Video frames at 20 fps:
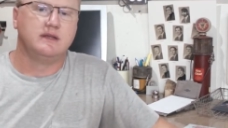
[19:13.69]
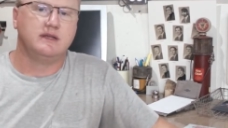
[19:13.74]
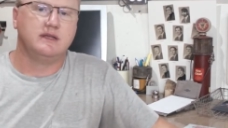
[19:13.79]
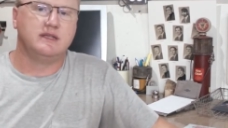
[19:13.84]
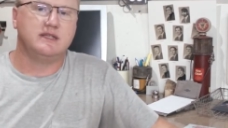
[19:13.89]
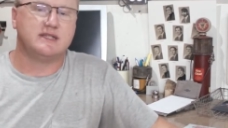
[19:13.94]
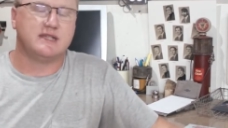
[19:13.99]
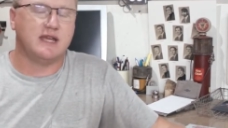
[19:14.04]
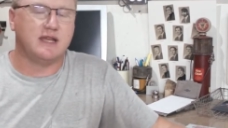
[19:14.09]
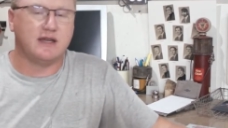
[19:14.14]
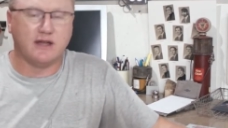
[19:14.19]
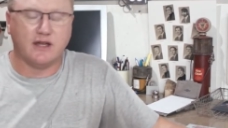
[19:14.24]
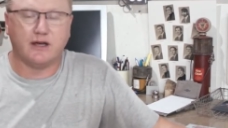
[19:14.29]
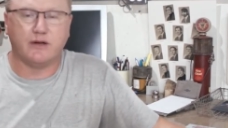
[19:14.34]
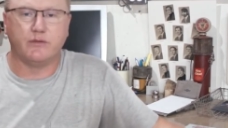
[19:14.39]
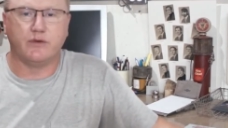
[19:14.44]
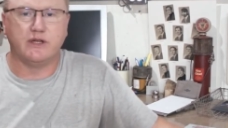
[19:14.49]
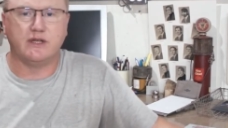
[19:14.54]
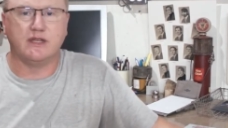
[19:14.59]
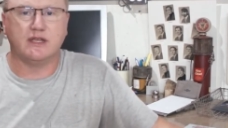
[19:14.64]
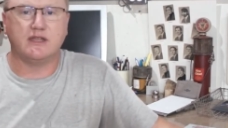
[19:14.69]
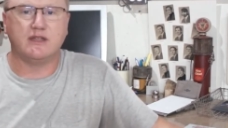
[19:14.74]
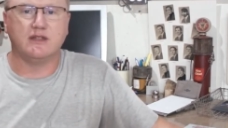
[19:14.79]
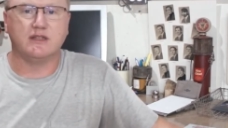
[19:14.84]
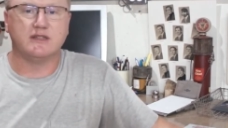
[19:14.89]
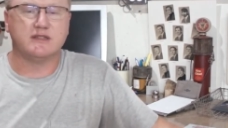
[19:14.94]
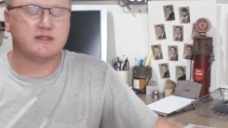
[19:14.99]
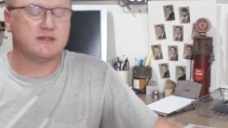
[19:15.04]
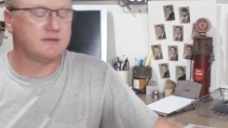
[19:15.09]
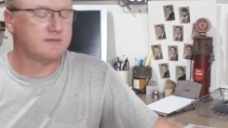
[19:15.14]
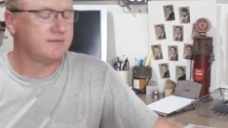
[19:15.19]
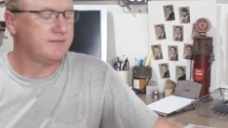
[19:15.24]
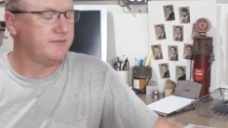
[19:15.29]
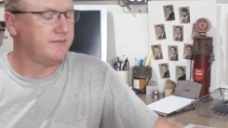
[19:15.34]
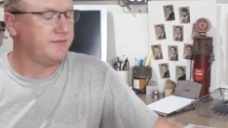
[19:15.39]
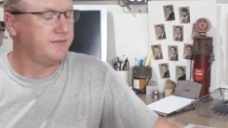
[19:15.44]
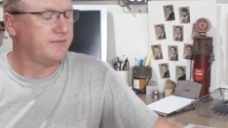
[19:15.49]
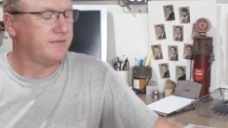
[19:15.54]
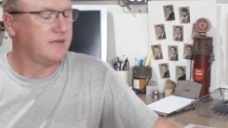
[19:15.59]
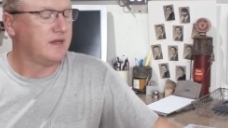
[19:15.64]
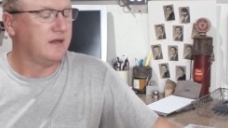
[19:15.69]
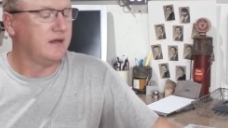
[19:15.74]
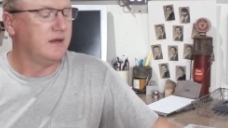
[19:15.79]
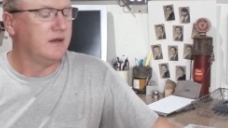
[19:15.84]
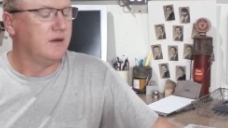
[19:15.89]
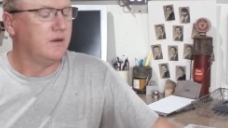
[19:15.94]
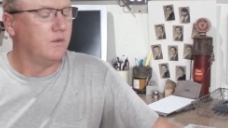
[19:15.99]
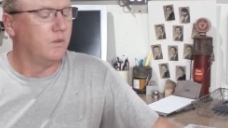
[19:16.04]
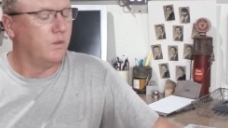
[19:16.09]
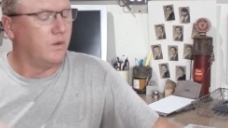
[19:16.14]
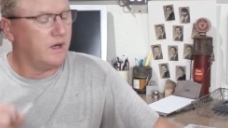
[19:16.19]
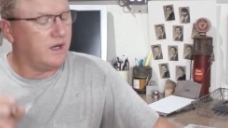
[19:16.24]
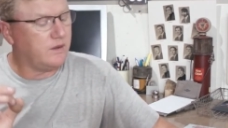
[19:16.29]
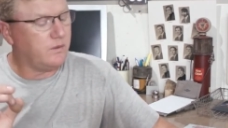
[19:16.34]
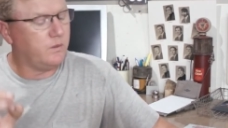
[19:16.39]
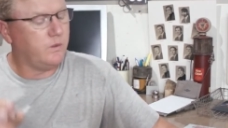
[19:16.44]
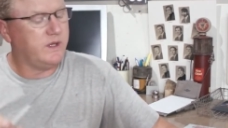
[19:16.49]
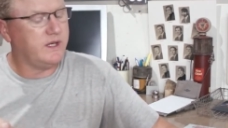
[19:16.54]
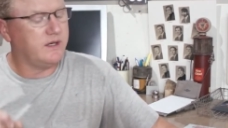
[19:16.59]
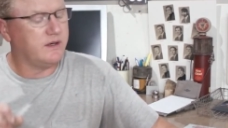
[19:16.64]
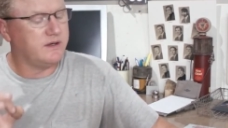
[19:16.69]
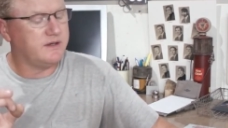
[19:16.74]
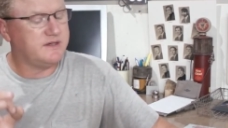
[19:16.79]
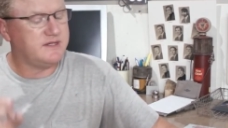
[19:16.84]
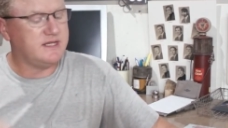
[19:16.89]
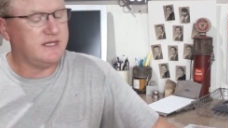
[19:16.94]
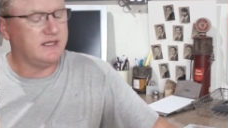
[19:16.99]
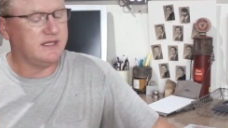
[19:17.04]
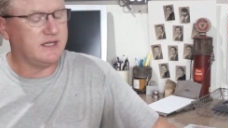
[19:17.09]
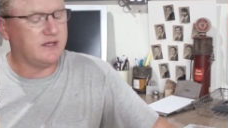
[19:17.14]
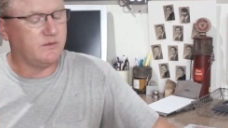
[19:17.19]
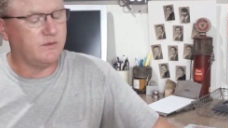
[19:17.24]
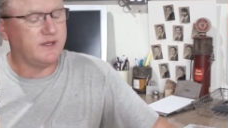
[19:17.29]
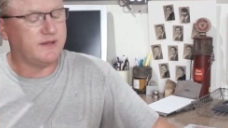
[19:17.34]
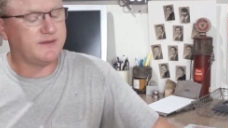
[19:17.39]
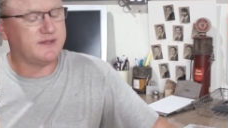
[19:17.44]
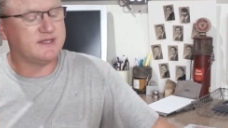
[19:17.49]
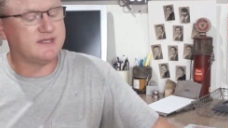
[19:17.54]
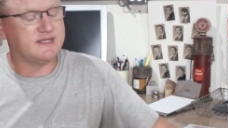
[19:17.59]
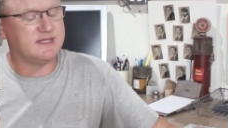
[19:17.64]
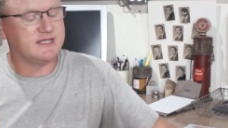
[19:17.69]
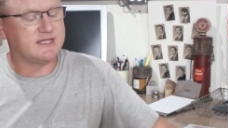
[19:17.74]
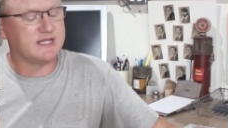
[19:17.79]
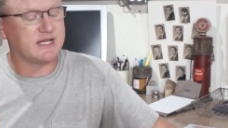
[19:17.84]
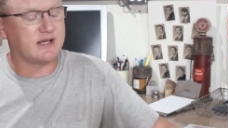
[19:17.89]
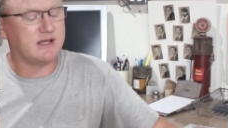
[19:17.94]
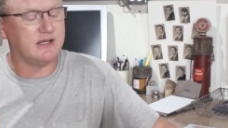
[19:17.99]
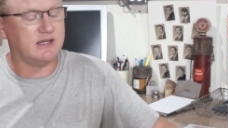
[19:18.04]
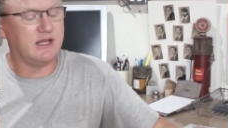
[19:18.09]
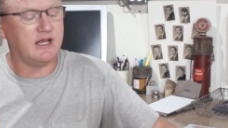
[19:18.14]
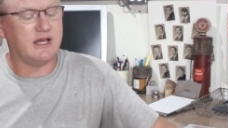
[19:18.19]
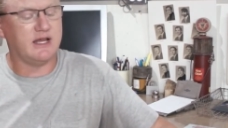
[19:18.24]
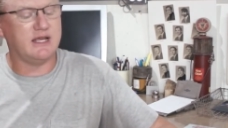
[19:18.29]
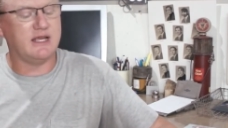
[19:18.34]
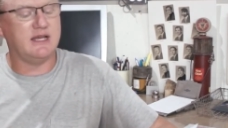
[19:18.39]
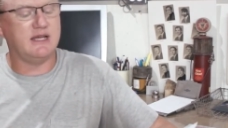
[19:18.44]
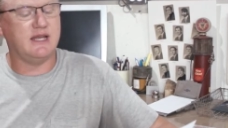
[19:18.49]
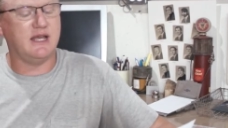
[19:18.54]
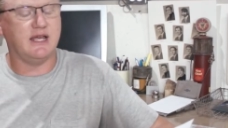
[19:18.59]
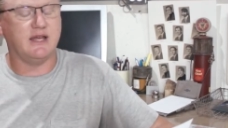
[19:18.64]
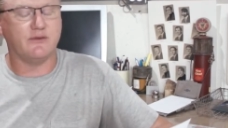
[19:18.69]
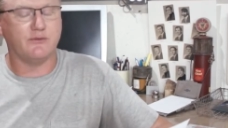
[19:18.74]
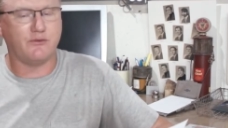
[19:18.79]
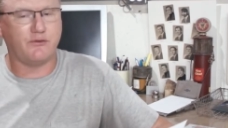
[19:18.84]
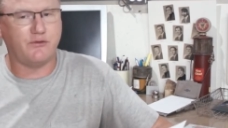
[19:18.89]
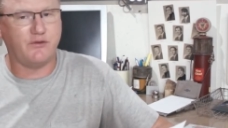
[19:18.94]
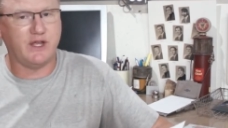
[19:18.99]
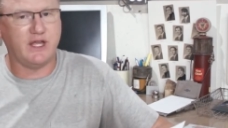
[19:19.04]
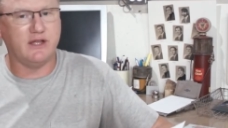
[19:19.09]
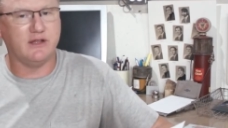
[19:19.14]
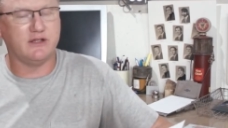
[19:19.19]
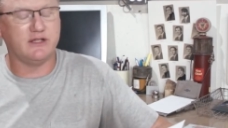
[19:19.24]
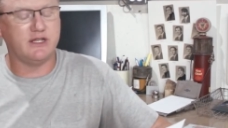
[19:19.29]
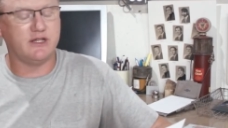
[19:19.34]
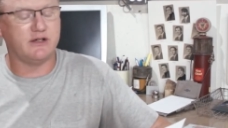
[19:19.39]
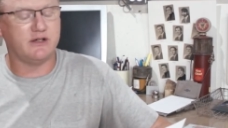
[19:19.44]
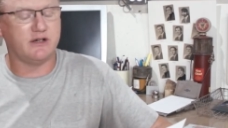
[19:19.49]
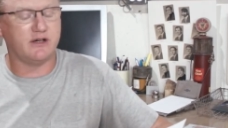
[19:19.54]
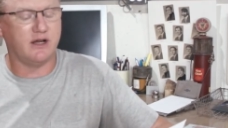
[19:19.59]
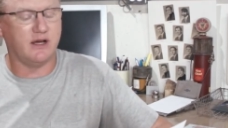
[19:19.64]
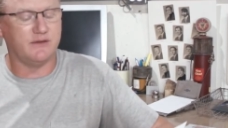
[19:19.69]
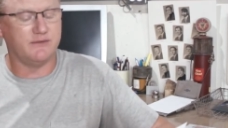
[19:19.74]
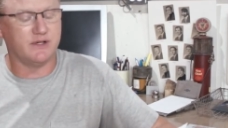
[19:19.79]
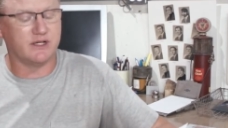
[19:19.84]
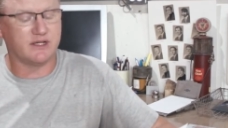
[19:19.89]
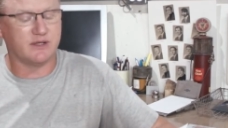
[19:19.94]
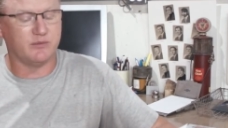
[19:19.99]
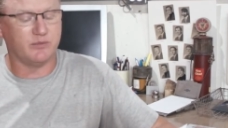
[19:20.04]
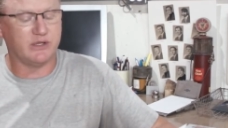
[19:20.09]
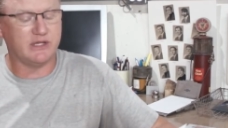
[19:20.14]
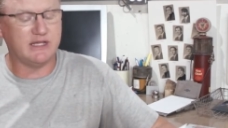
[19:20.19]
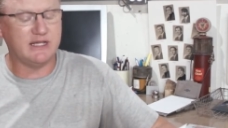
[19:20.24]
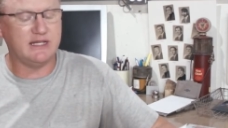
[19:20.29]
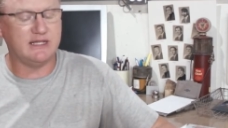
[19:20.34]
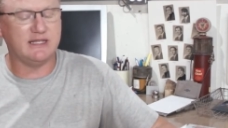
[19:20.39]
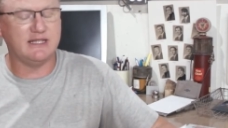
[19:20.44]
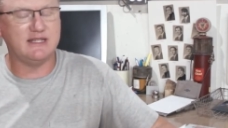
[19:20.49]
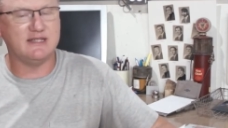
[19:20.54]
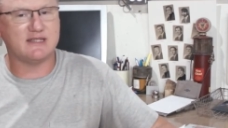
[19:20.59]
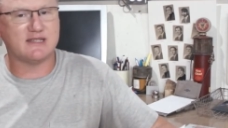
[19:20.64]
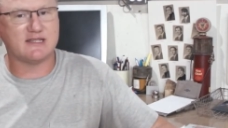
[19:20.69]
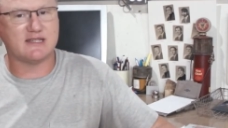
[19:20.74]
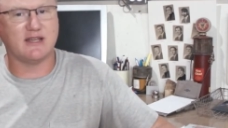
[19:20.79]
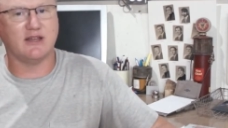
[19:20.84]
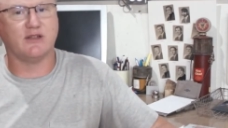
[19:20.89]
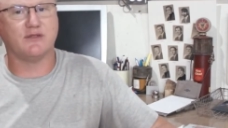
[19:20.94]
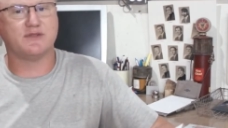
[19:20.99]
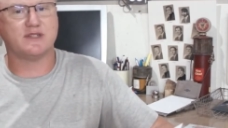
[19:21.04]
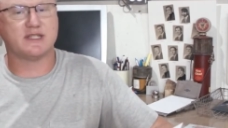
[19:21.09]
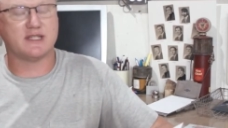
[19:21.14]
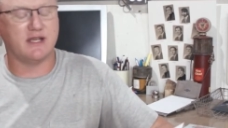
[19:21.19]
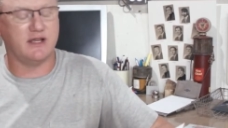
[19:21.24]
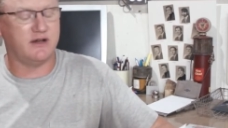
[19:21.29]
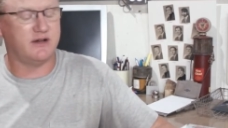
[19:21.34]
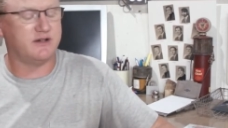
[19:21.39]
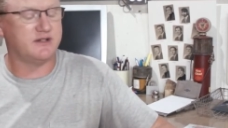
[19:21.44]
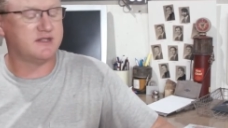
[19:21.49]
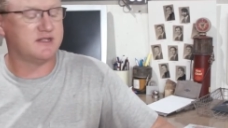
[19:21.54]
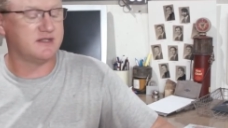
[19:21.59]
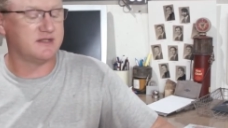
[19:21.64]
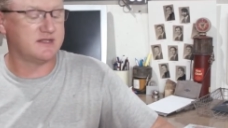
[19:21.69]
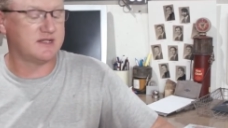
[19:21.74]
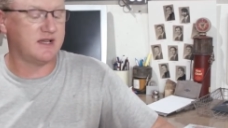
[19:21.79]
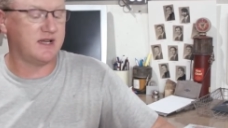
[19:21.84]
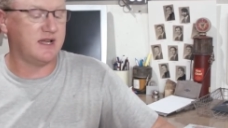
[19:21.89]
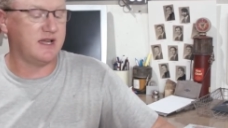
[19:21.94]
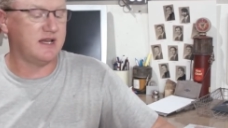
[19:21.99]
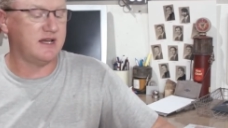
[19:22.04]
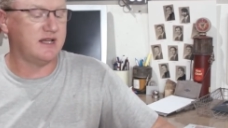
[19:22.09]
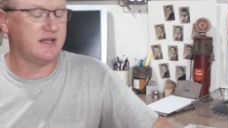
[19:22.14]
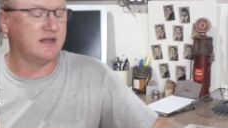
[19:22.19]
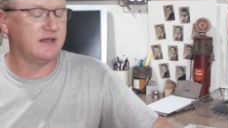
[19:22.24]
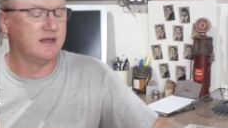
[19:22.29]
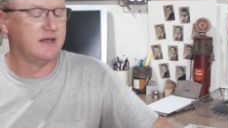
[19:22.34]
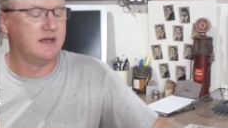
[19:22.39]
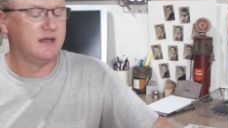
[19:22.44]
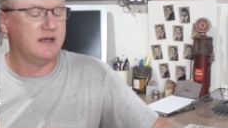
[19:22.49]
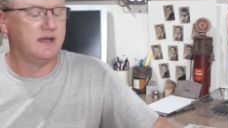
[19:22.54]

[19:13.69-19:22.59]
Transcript: Is that not ridiculous? What we are dealing with is the decline and failure of a completely self-centered society.